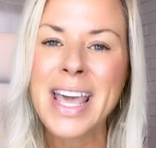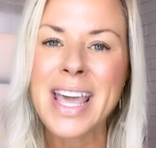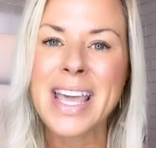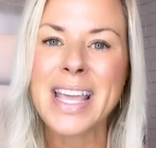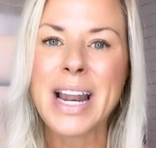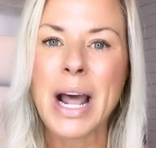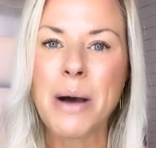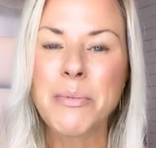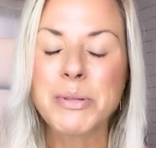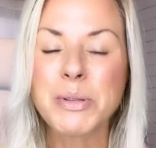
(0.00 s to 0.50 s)

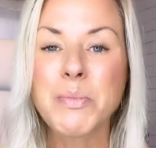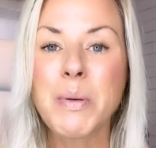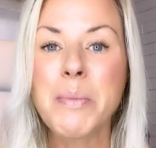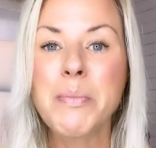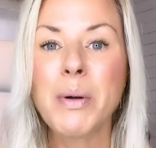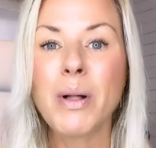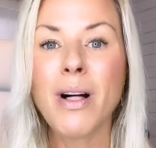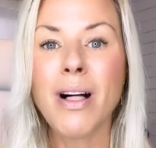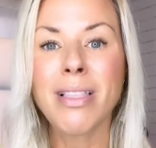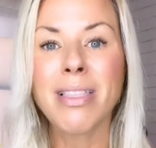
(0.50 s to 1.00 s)
It helps
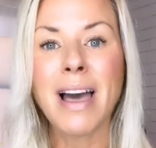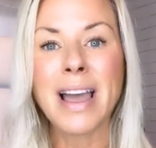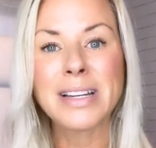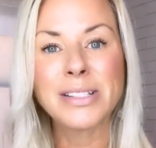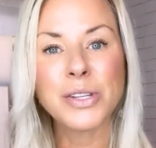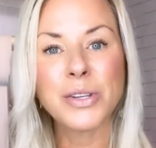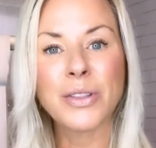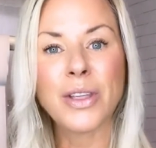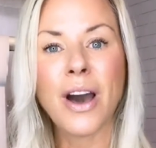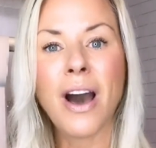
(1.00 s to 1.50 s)
people align
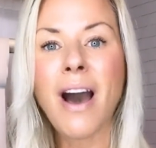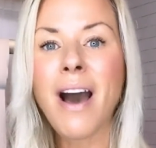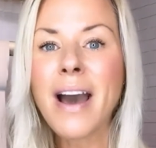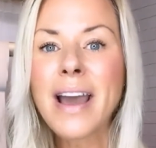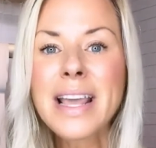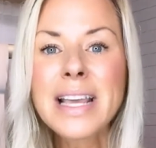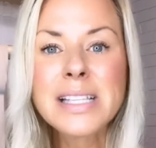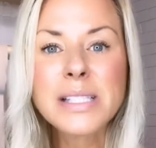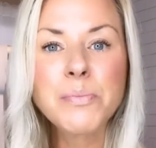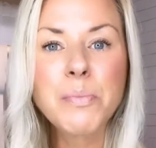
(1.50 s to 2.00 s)
to the
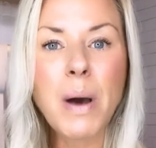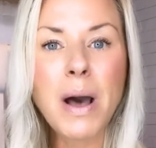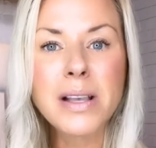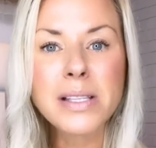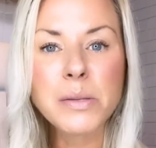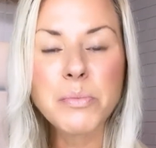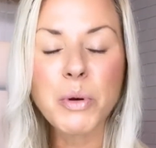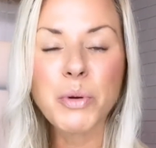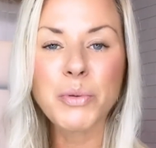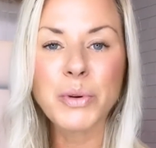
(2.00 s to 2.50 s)
highest
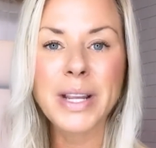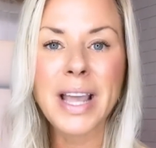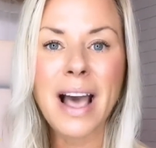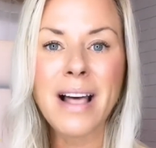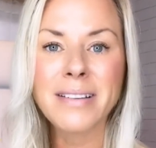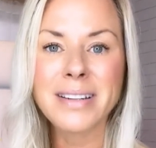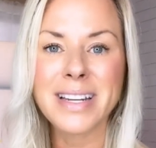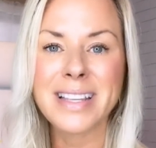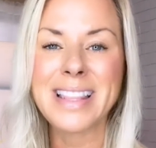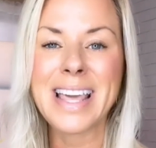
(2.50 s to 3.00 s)
possible
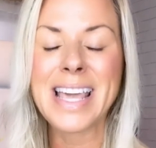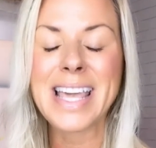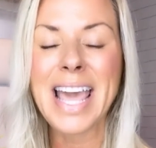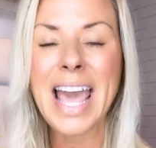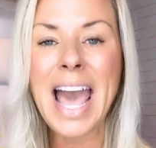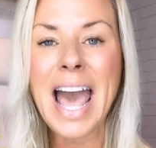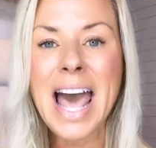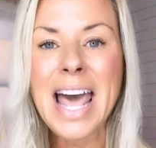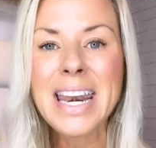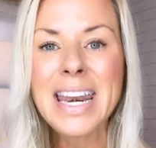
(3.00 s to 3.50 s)
reality they
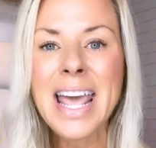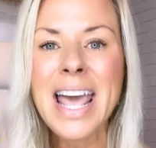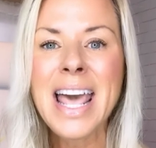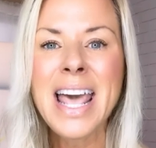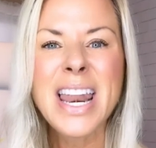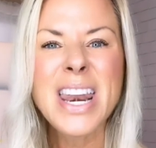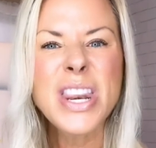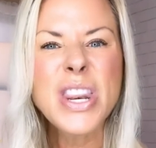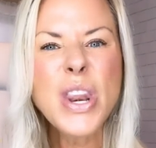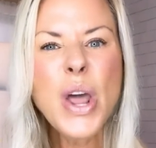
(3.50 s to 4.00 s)
can,
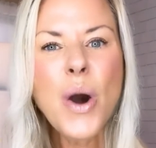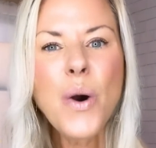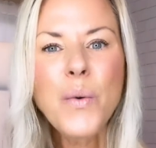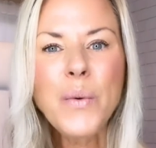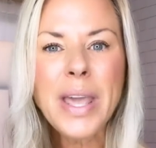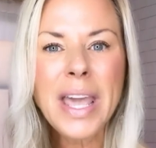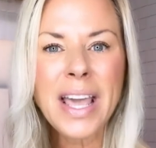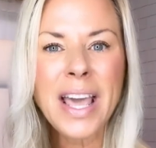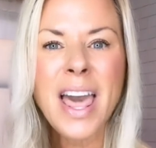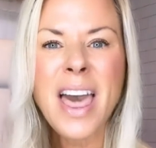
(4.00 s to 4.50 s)

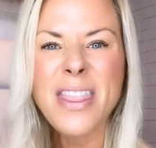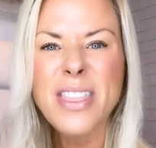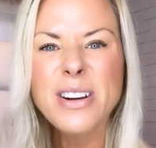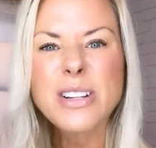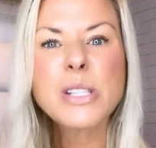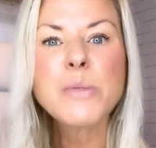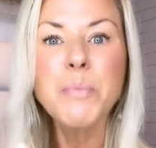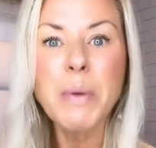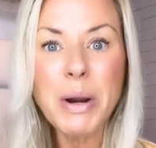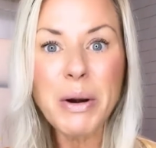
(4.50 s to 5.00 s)
knowing their
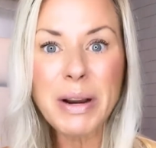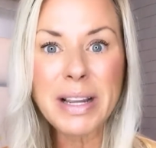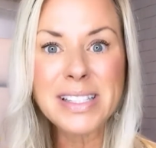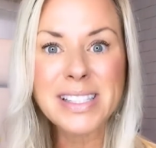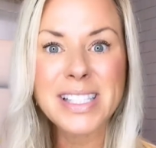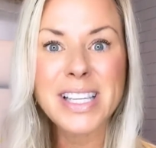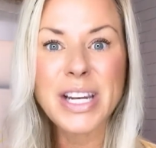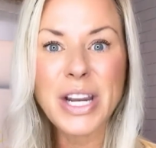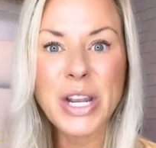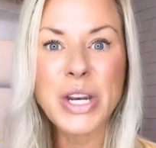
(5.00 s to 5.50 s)
spirit's
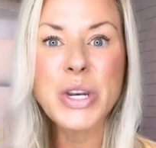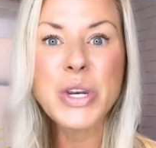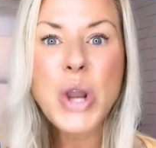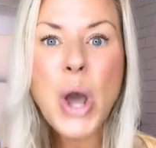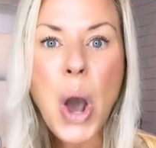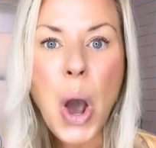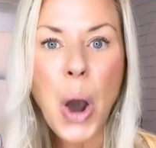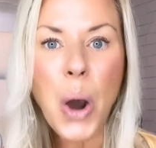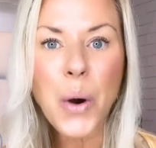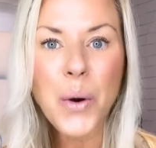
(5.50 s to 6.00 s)
gonna
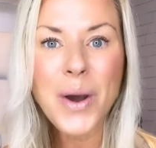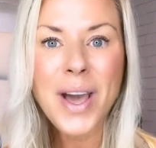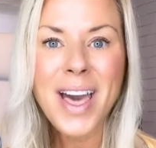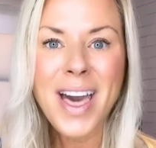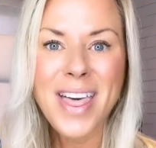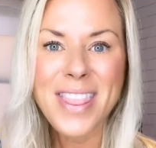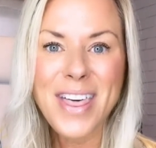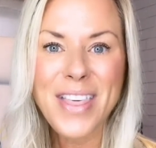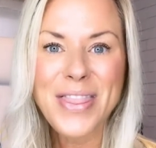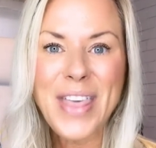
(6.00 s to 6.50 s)
know
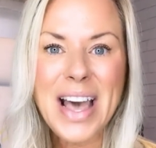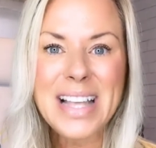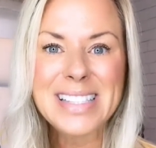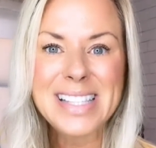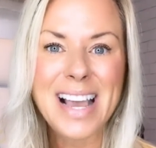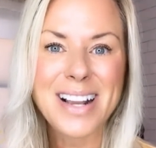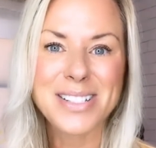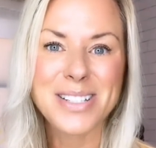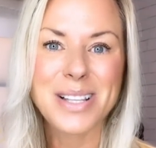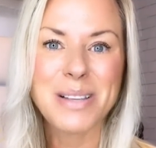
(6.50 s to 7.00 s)
that that's
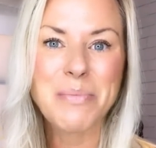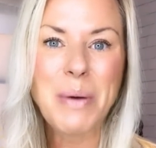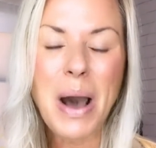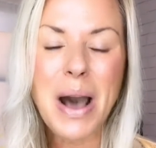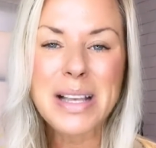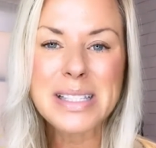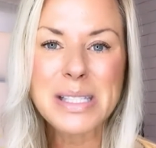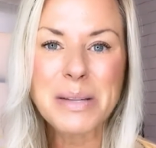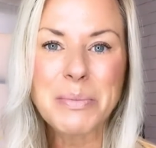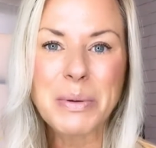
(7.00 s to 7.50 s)
actually
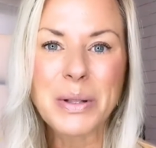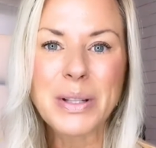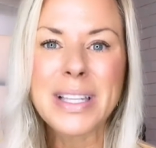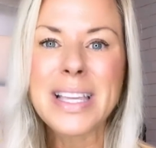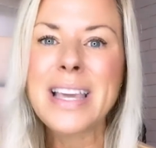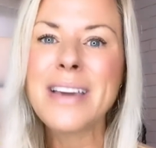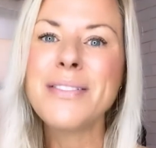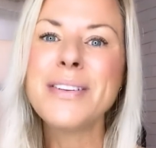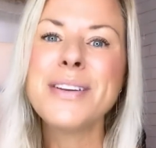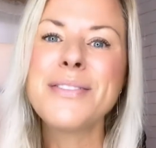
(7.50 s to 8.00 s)
possible,
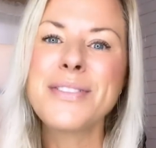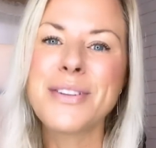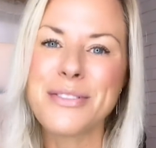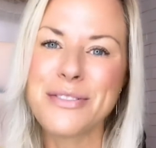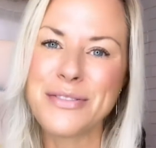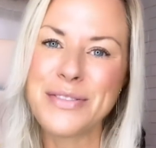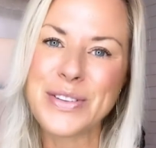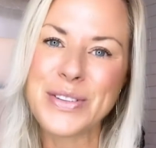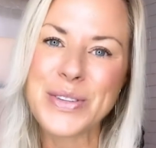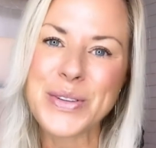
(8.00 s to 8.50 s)
even if their
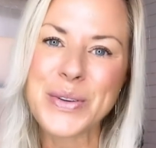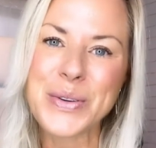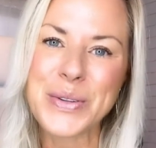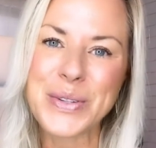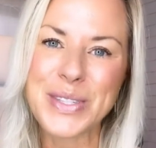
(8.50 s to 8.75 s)
physical